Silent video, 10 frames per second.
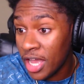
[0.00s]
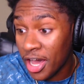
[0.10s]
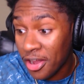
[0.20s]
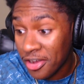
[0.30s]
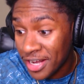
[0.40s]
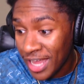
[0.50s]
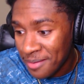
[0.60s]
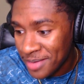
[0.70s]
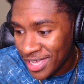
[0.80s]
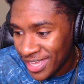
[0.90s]
Other than that,
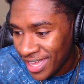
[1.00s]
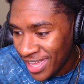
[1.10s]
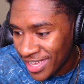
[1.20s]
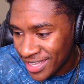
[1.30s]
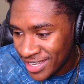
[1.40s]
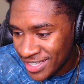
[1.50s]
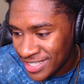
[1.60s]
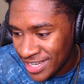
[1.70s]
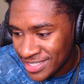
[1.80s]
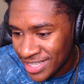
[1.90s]
man, hey, let's
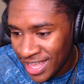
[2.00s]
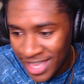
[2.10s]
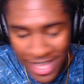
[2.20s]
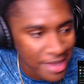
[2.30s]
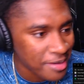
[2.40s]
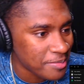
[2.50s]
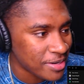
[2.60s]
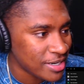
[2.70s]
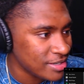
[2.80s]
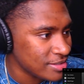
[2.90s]
check this thing out,
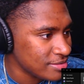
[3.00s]
man.